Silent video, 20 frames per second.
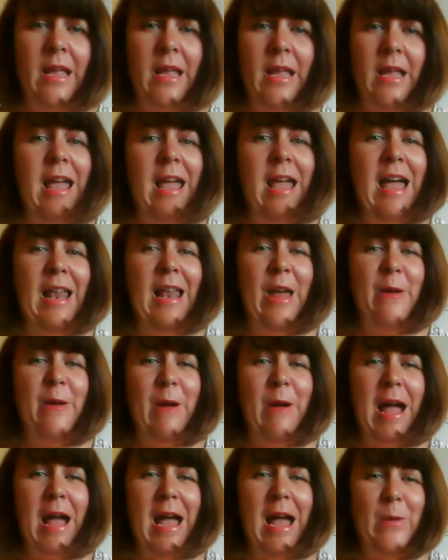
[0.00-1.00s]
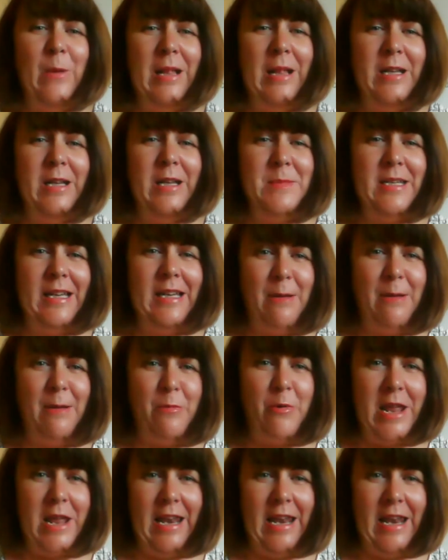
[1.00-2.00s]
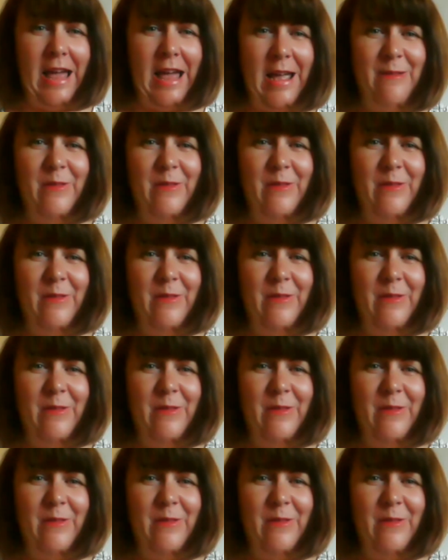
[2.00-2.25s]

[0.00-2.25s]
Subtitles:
Hello and welcome to Collaborate Live.